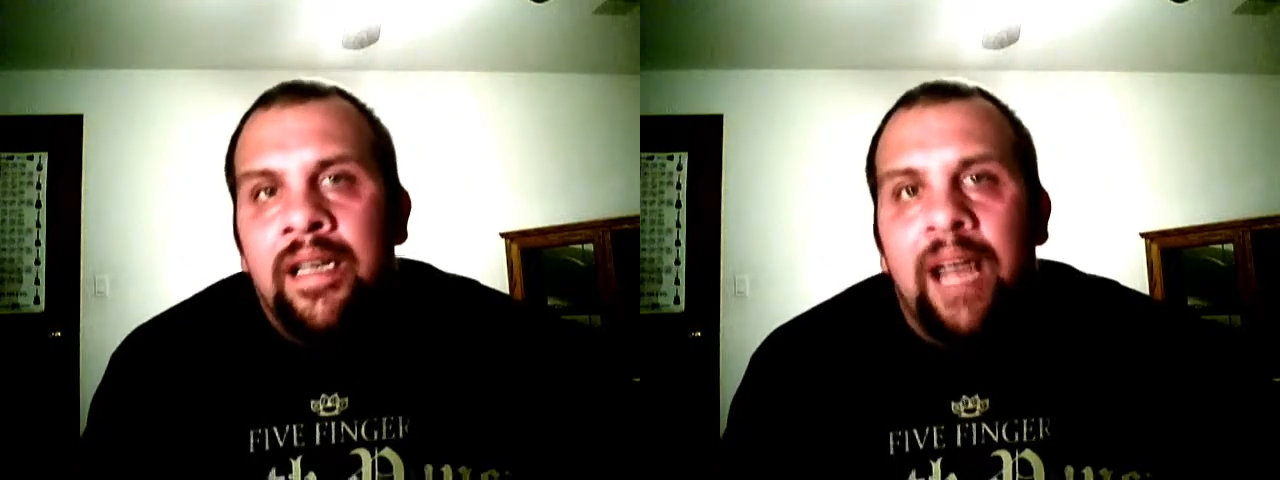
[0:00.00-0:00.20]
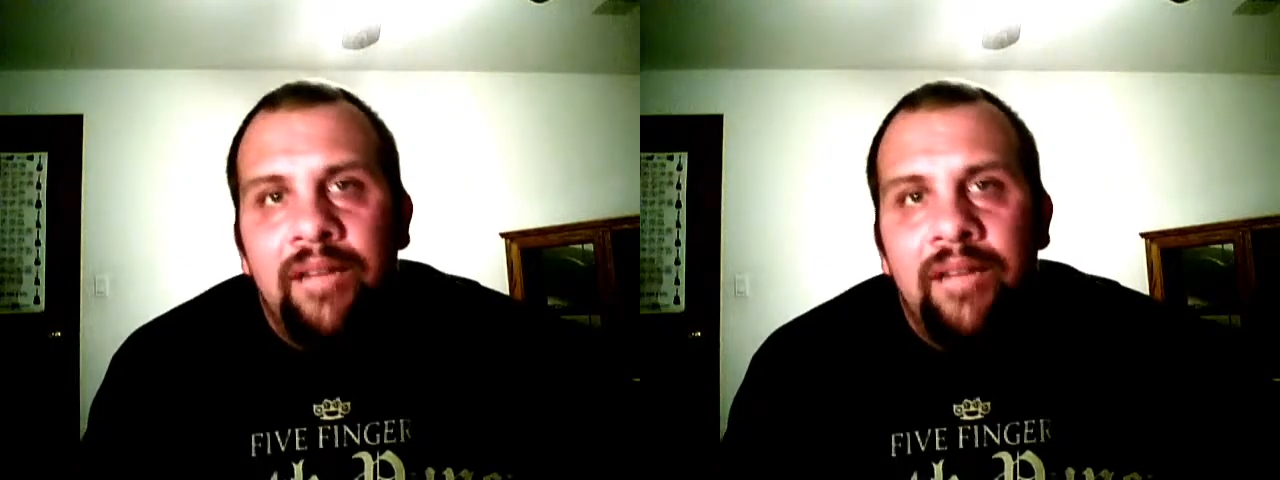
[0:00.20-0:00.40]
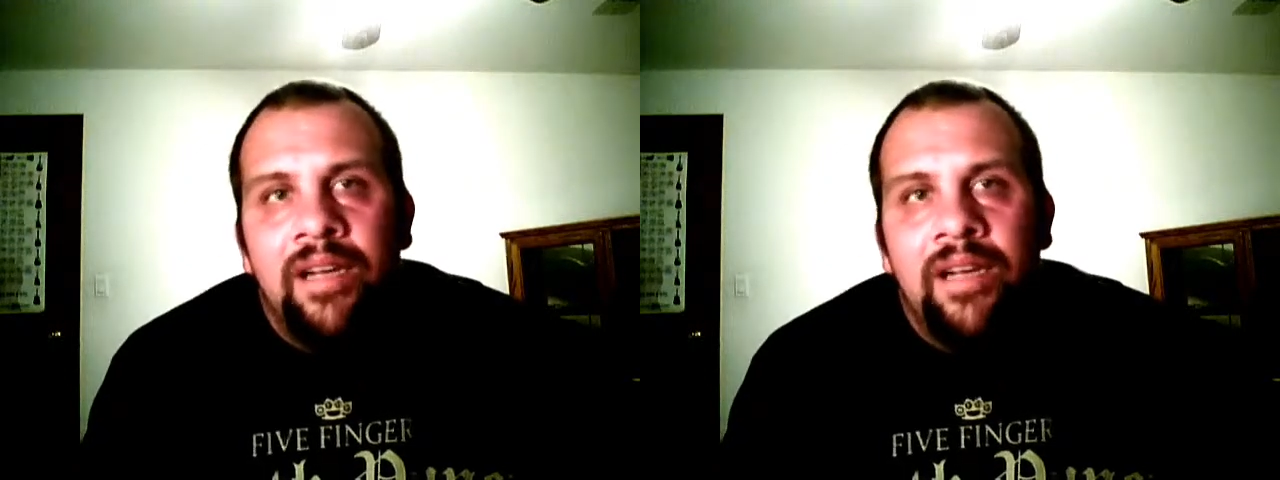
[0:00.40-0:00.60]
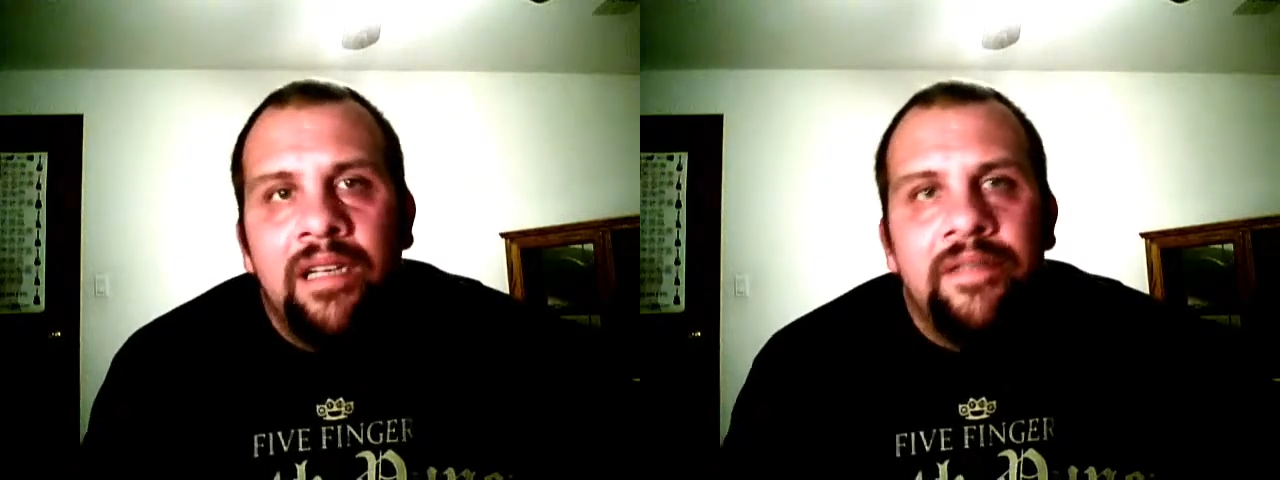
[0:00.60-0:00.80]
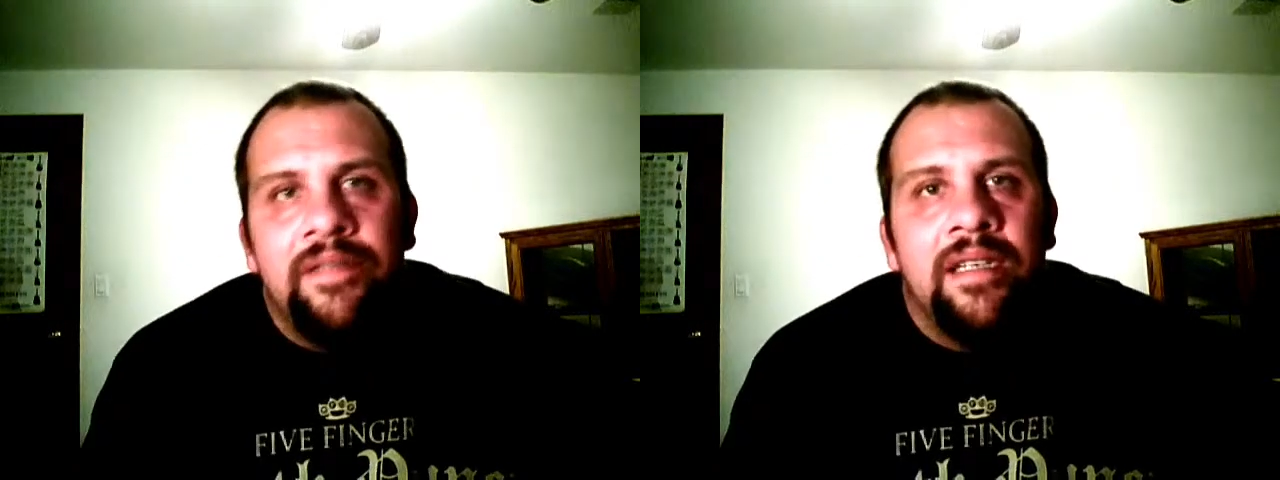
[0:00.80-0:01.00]
got
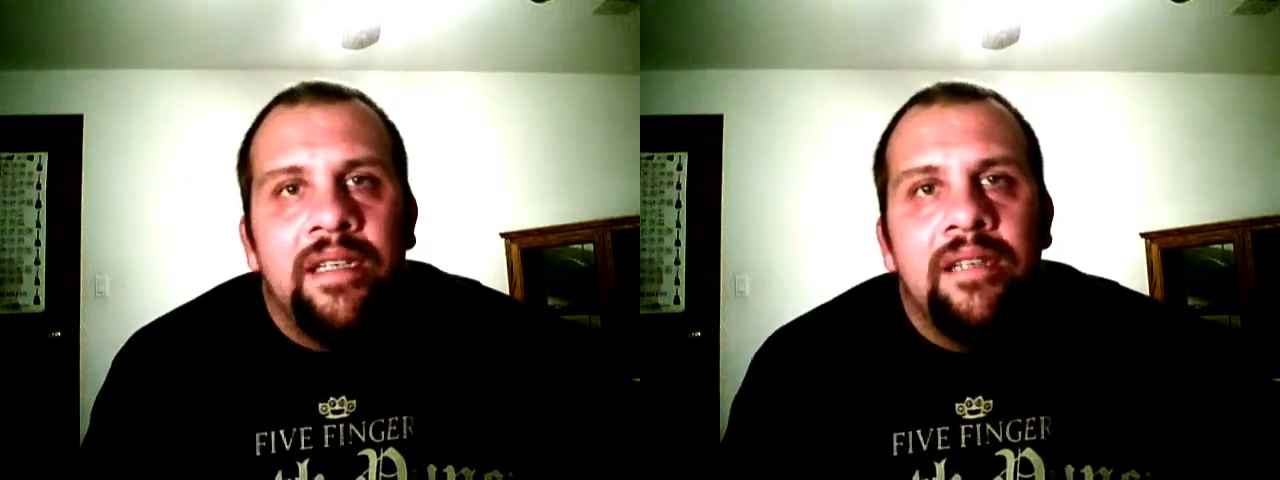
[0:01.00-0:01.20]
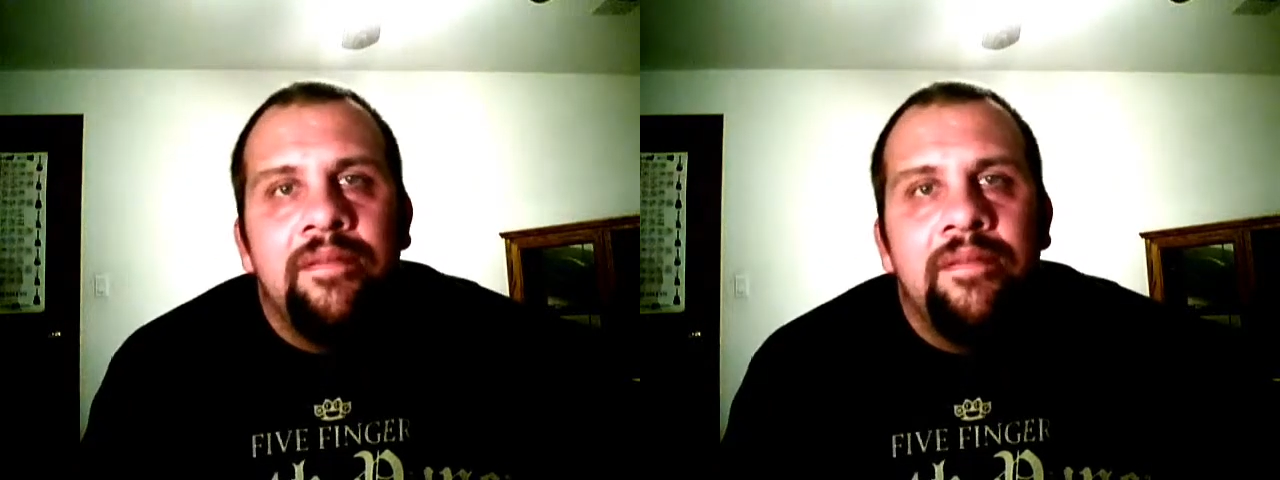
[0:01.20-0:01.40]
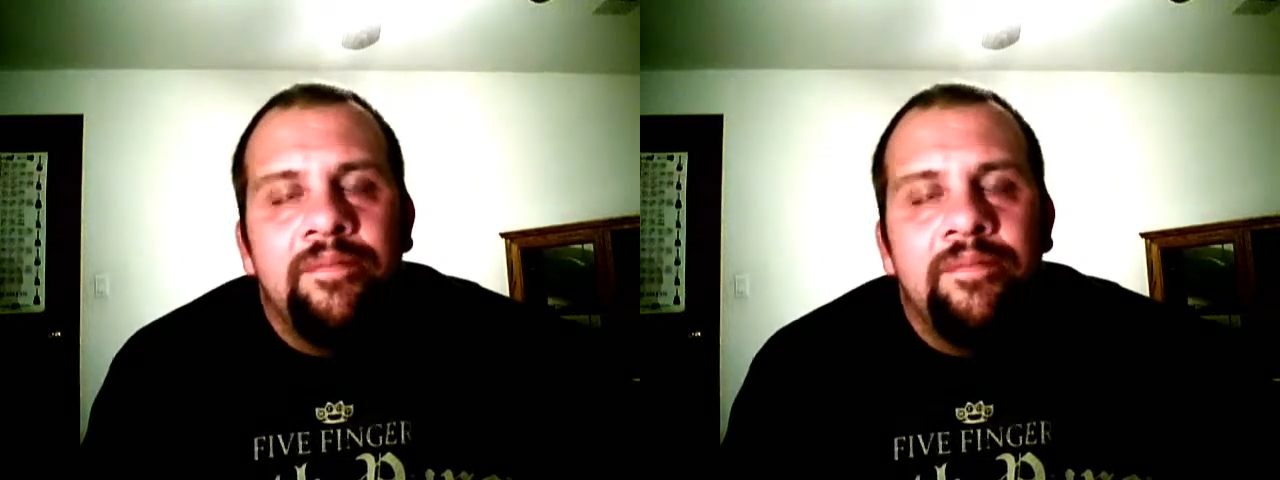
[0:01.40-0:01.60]
involved and